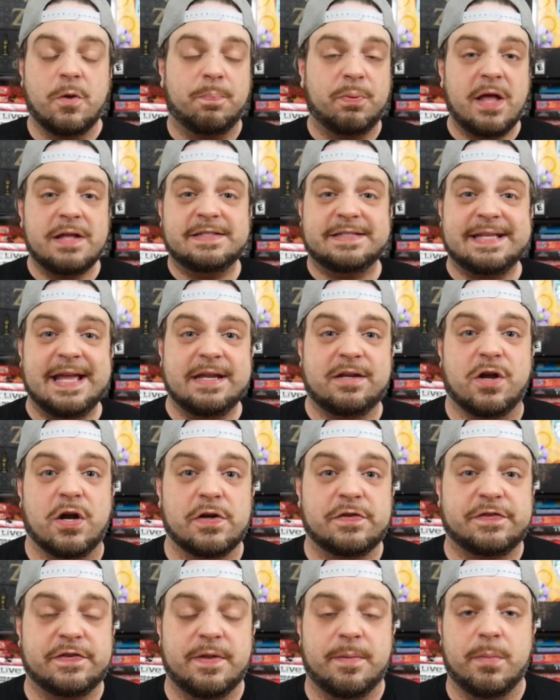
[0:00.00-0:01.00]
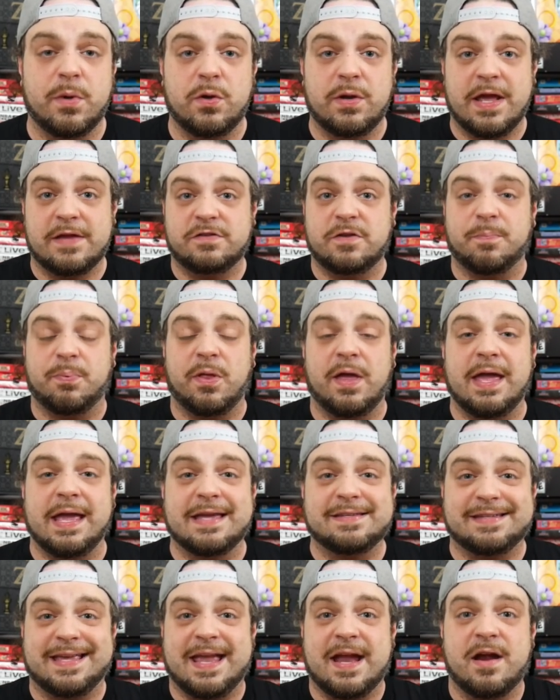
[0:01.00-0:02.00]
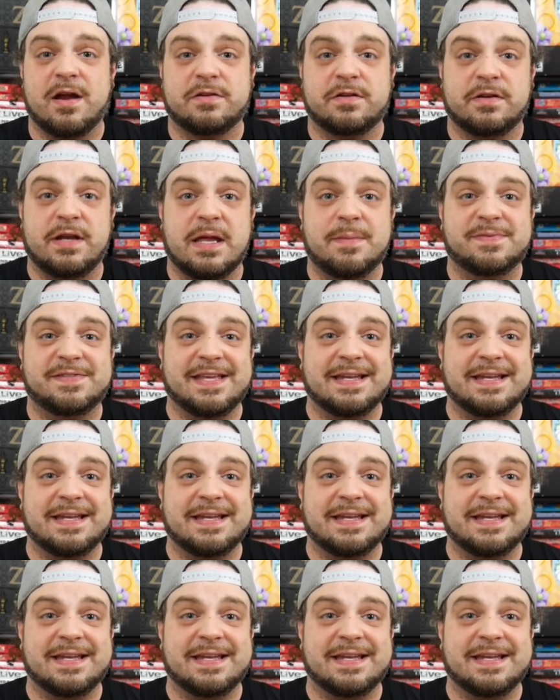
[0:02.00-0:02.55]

So Bloodstained Curse of the Moon has you playing as a character named